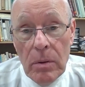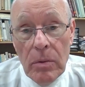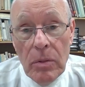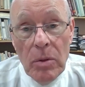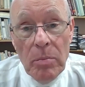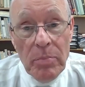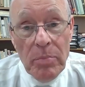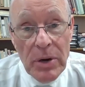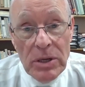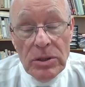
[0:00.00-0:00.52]
The
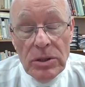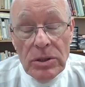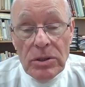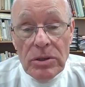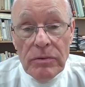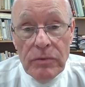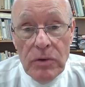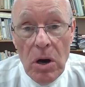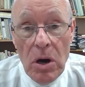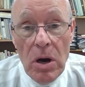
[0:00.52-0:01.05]
presence
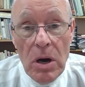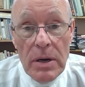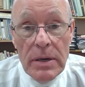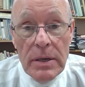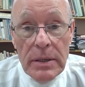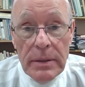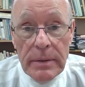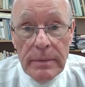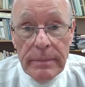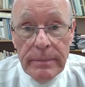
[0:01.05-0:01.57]
of God
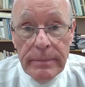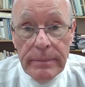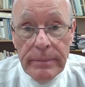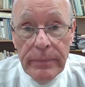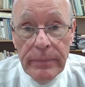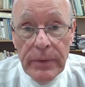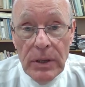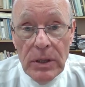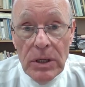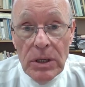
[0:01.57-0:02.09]

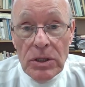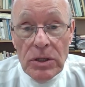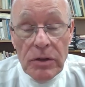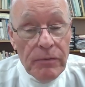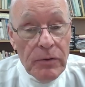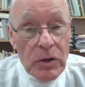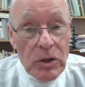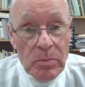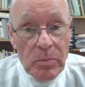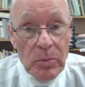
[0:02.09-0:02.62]
is the
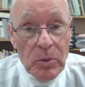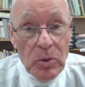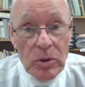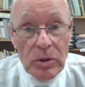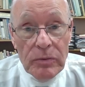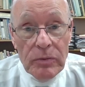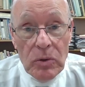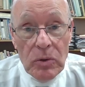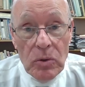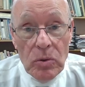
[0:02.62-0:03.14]
first port
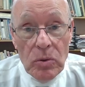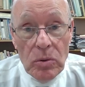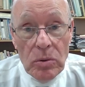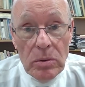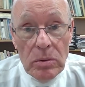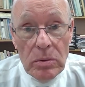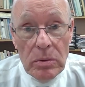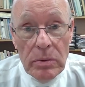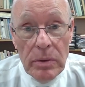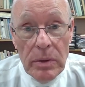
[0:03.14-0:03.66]
of call.
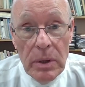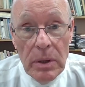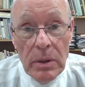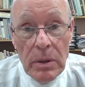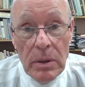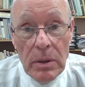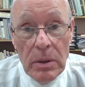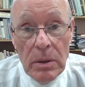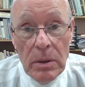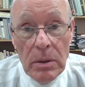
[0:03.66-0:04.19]

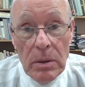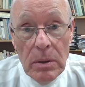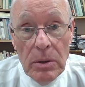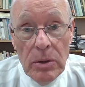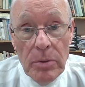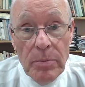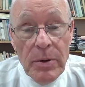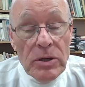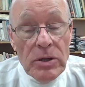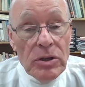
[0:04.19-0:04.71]

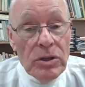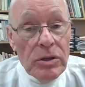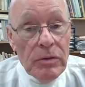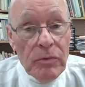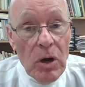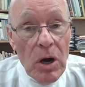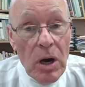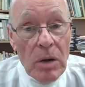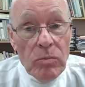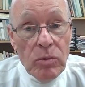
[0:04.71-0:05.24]
The presence of
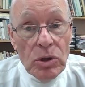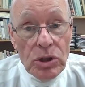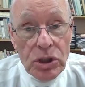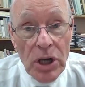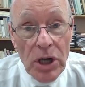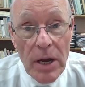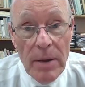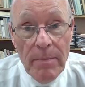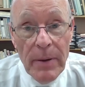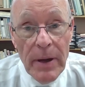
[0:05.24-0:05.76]
God will
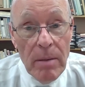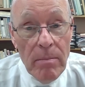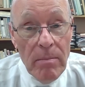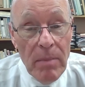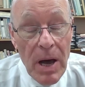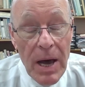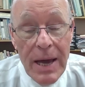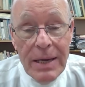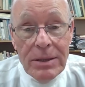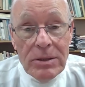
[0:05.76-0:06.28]
shape our
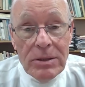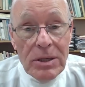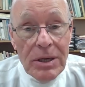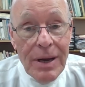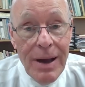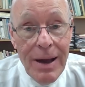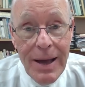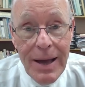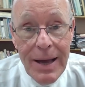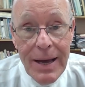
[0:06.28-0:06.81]
minds and
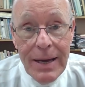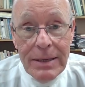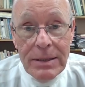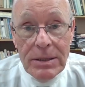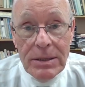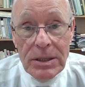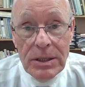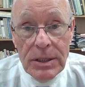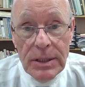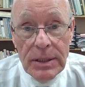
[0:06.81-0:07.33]
our
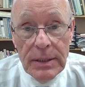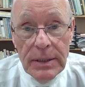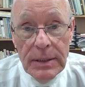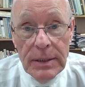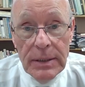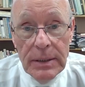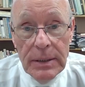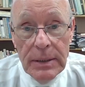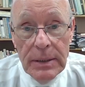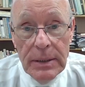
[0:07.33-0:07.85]
hearts.
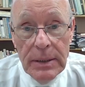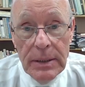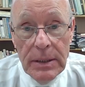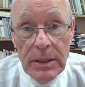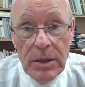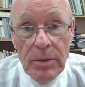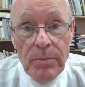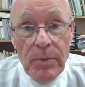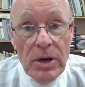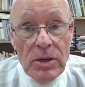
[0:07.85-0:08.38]

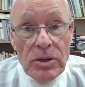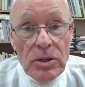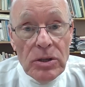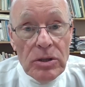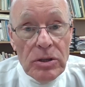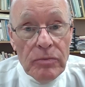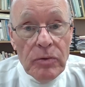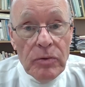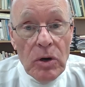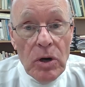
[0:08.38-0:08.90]
The presence
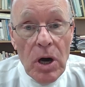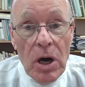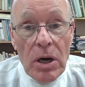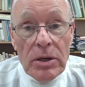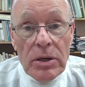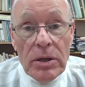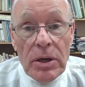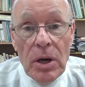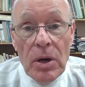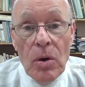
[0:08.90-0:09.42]
of
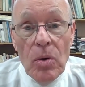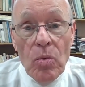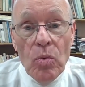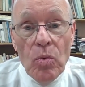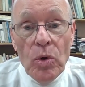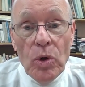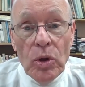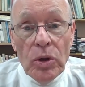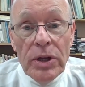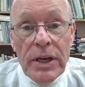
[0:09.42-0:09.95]
God
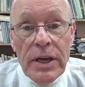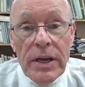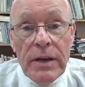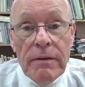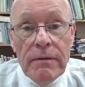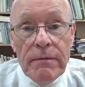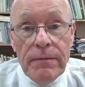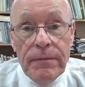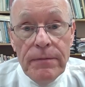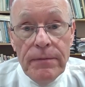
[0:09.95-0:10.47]
will
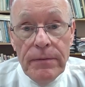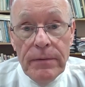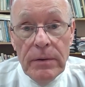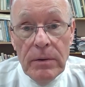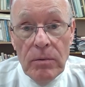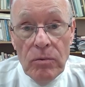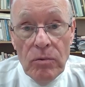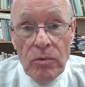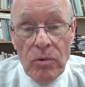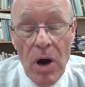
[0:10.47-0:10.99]
give
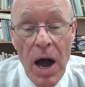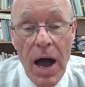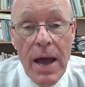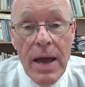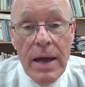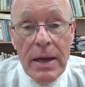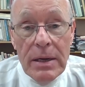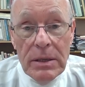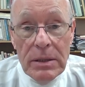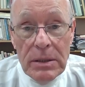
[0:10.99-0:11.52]

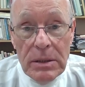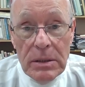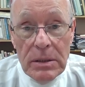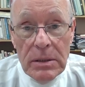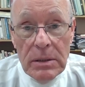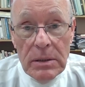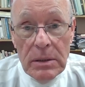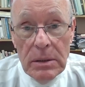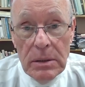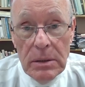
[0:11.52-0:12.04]
rise
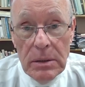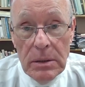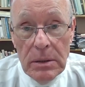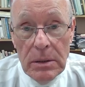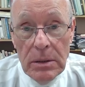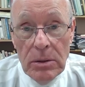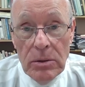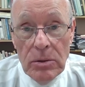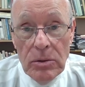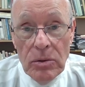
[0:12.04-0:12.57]

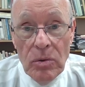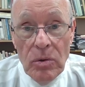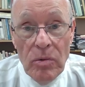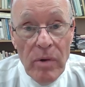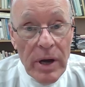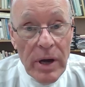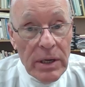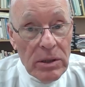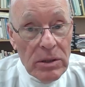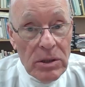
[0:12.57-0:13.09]
to a
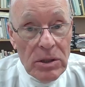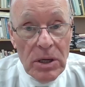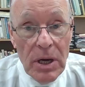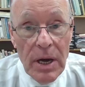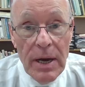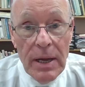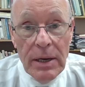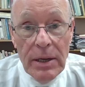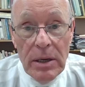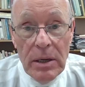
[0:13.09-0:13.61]

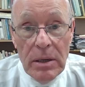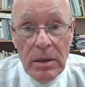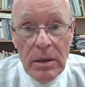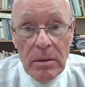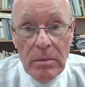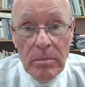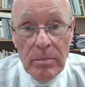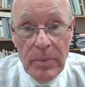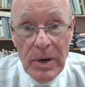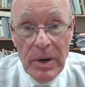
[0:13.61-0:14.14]

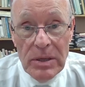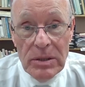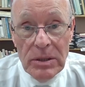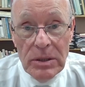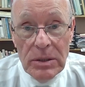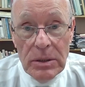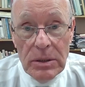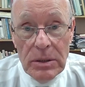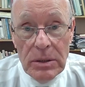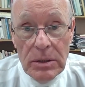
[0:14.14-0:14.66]
reconciling
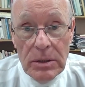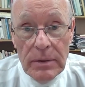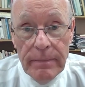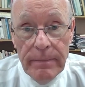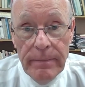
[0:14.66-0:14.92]
presence.